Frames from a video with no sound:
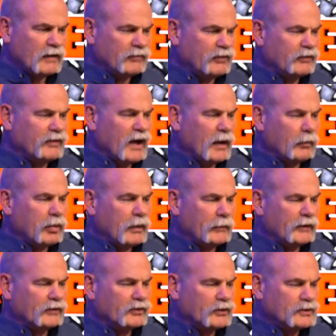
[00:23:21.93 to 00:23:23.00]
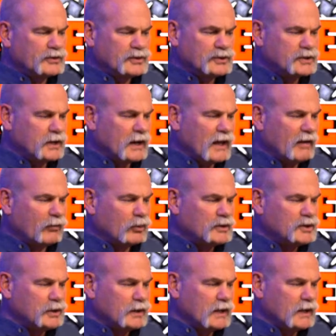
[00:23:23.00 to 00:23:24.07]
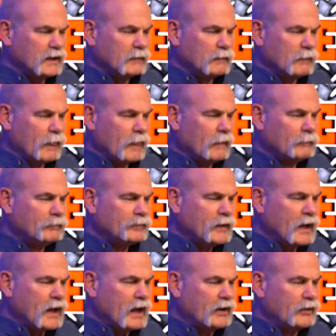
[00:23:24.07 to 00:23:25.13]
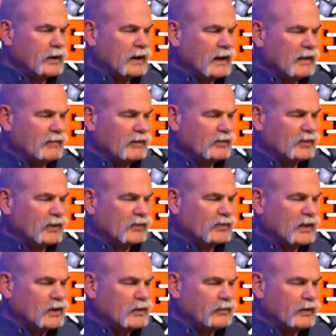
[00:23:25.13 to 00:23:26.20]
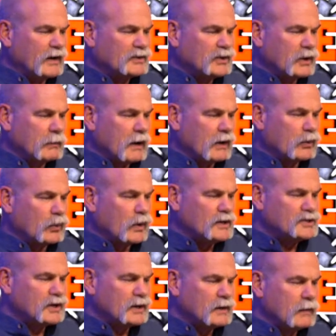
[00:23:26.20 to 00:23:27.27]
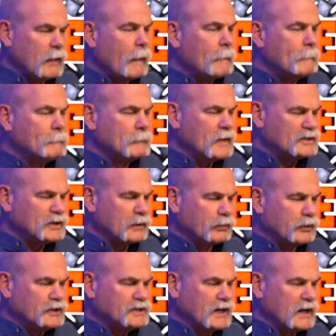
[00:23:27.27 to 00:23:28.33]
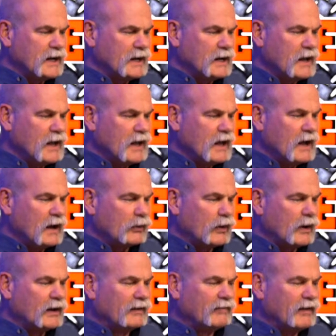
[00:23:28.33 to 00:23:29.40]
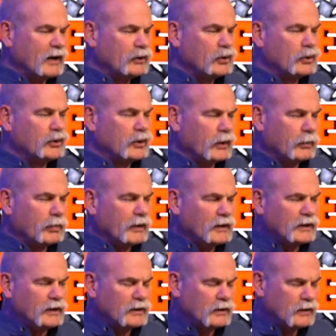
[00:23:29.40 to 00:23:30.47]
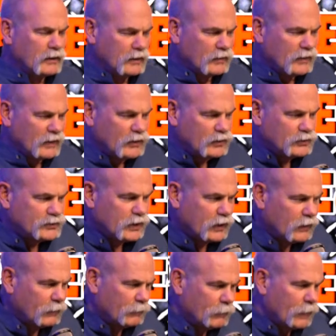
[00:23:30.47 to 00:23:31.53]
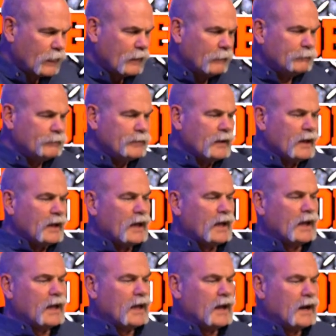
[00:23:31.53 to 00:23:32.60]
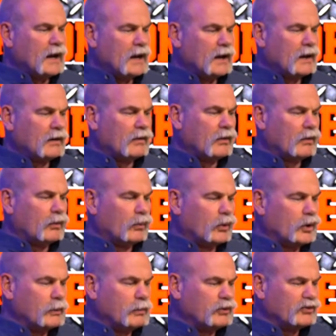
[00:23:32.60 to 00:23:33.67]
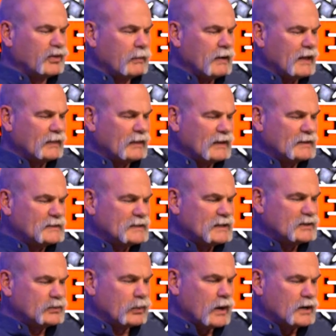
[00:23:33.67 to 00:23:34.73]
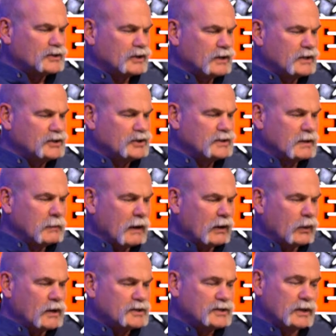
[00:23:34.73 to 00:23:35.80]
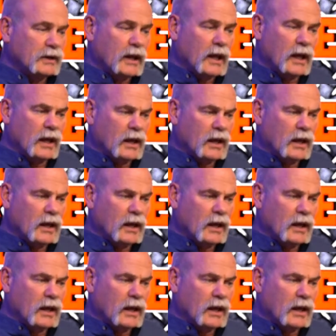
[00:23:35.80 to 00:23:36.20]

If you've got plumbing tools, you should have what you need. Adrian Leva says, thank you for answering my question. Much appreciated. I greatly value your opinion. Thank you, sir. And then Rudy Bustamante says, Roger, did you see my question?